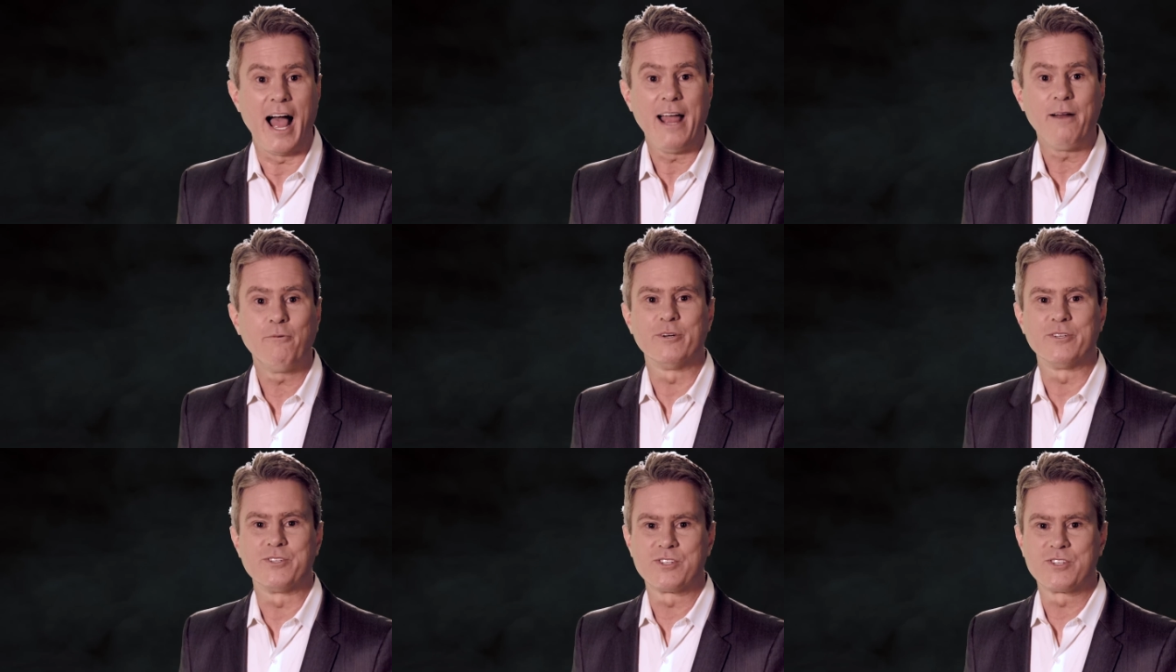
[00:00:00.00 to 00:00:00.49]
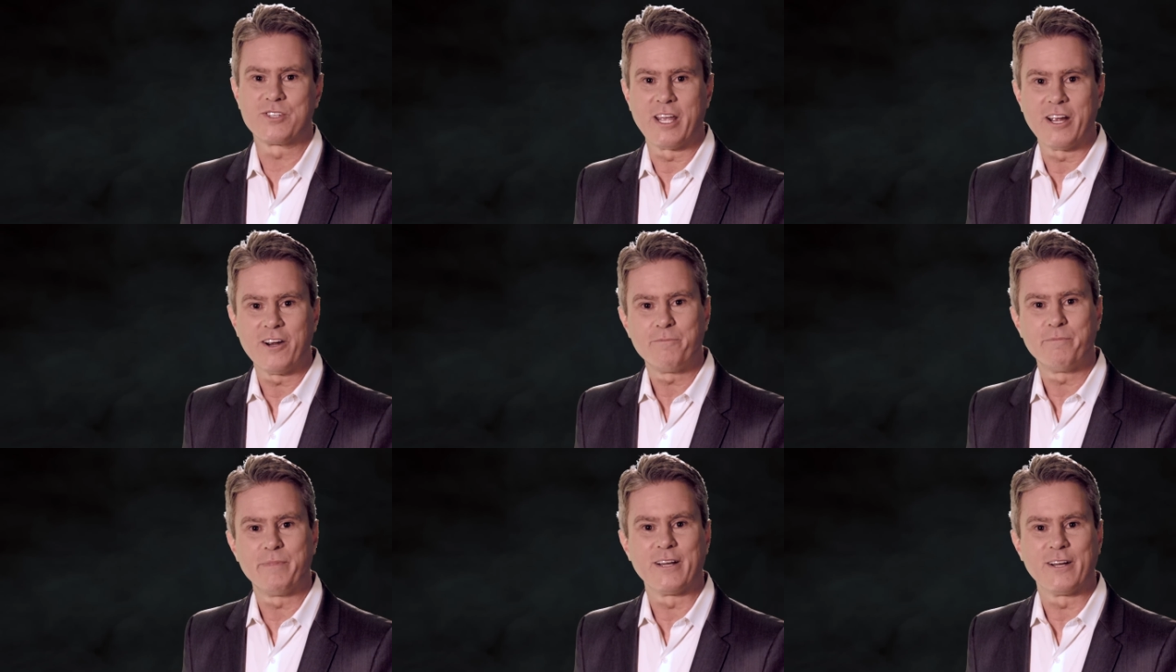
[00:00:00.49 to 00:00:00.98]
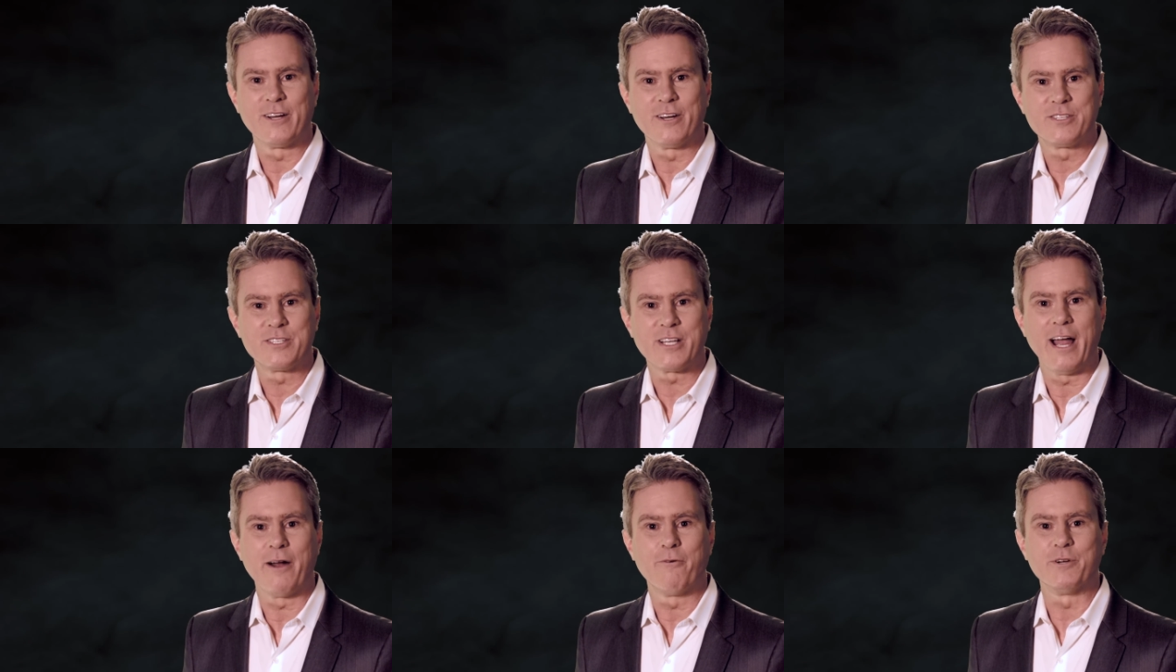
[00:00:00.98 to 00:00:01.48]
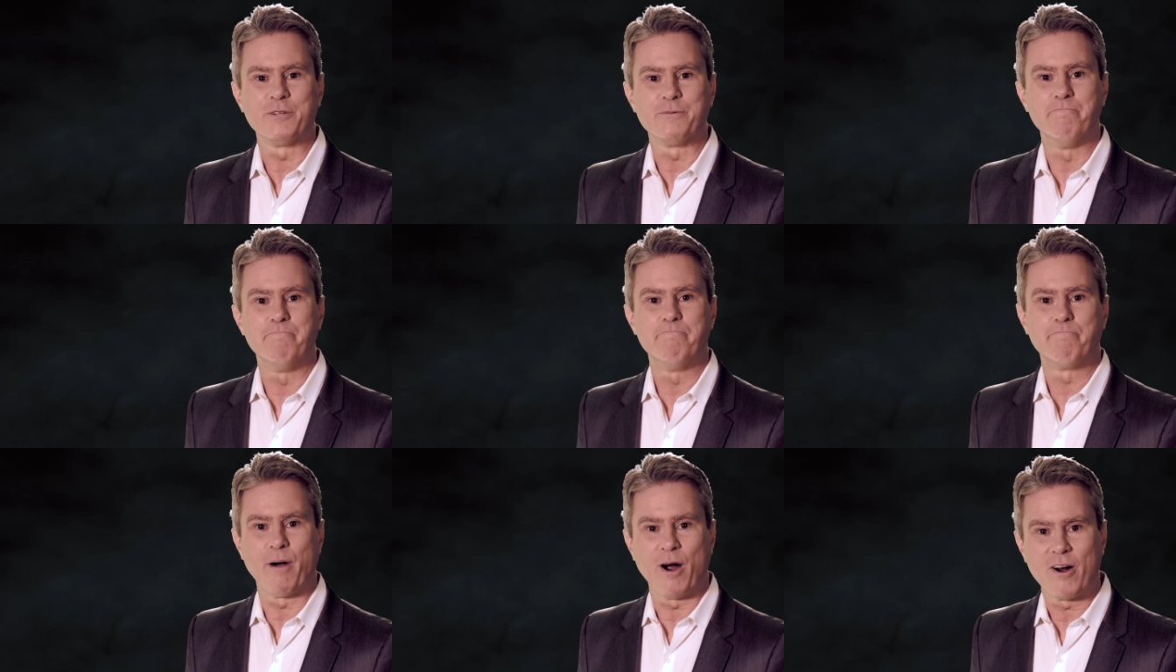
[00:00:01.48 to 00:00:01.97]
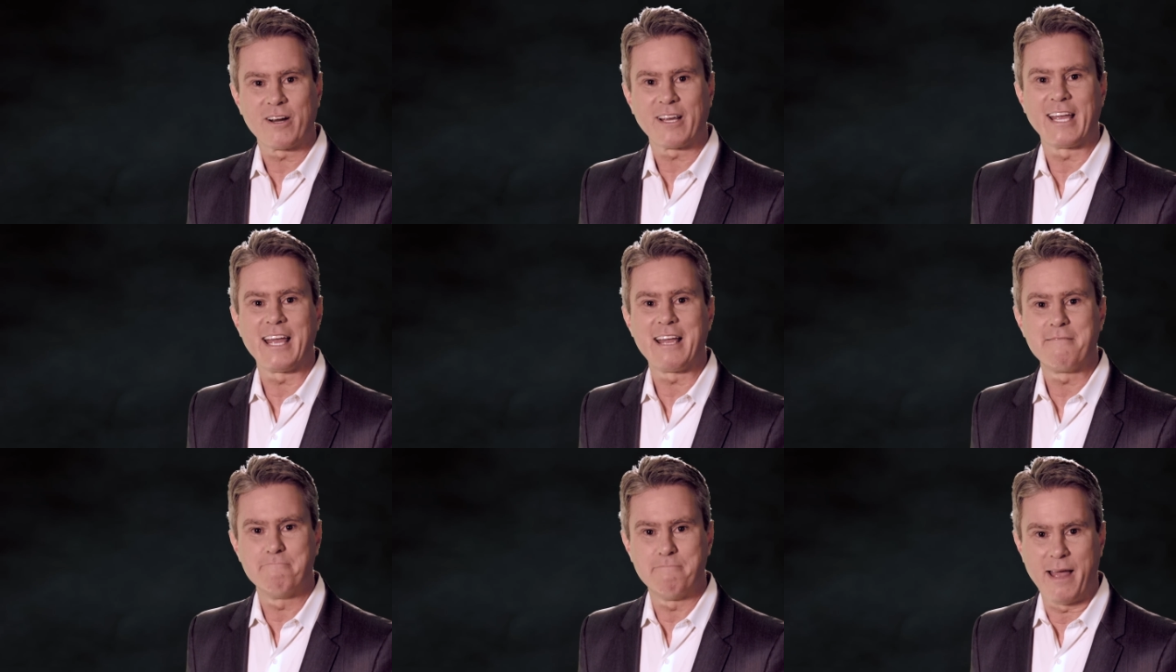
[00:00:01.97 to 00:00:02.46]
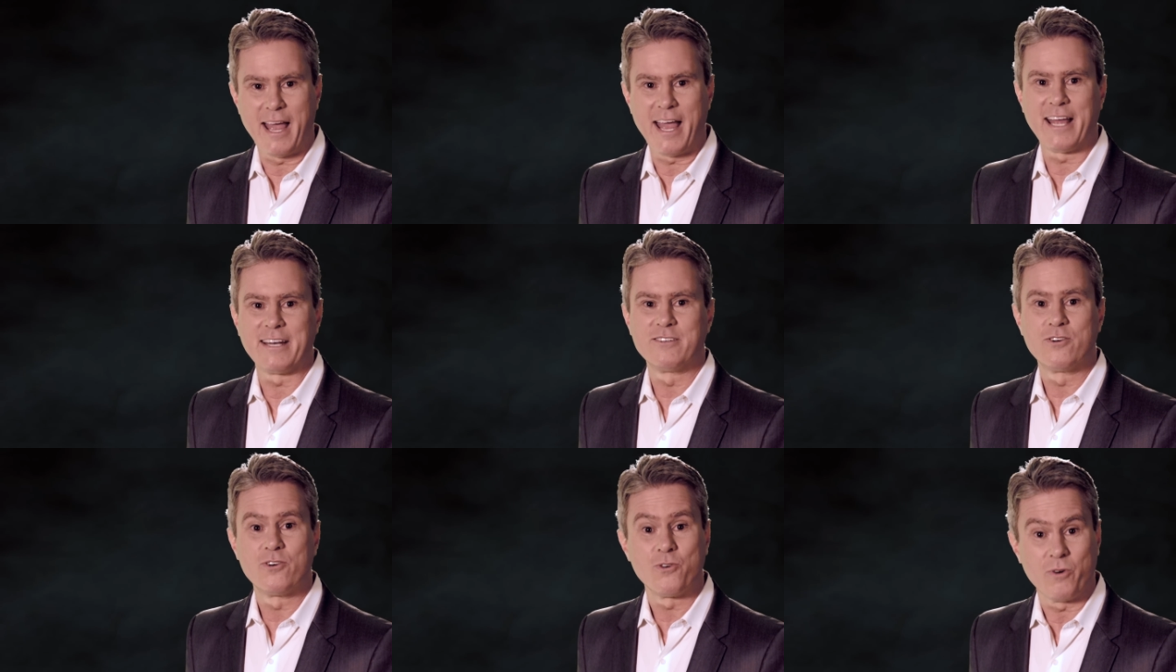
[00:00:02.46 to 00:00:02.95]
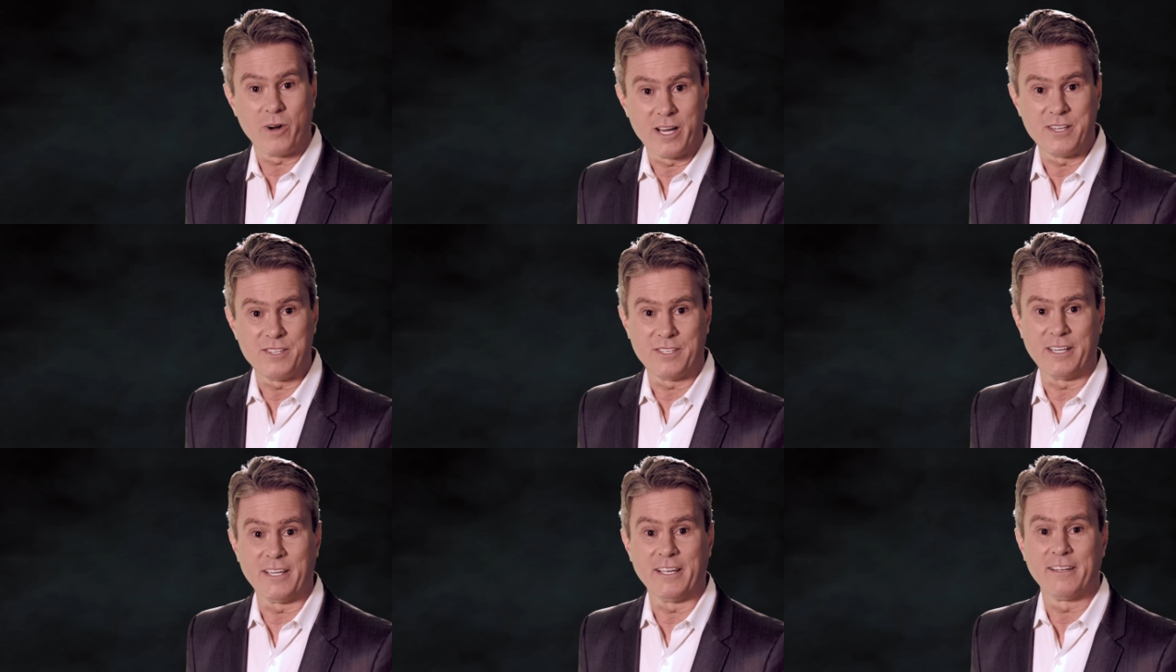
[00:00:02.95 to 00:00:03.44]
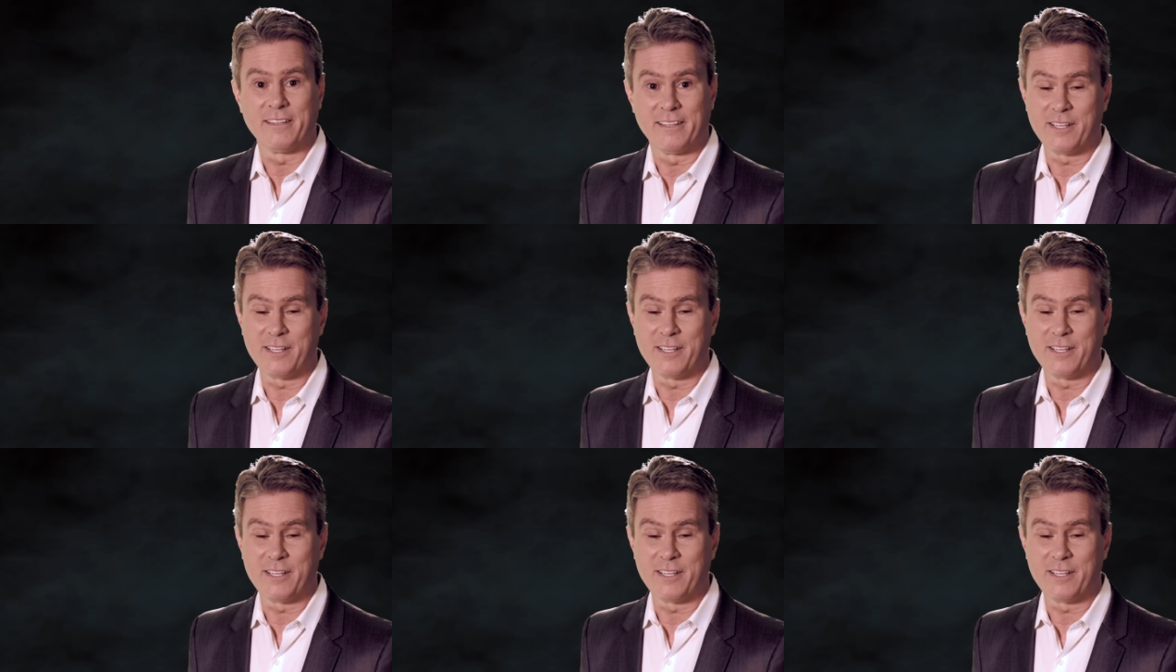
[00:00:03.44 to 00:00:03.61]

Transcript: I was scared because I was barking mad crazy.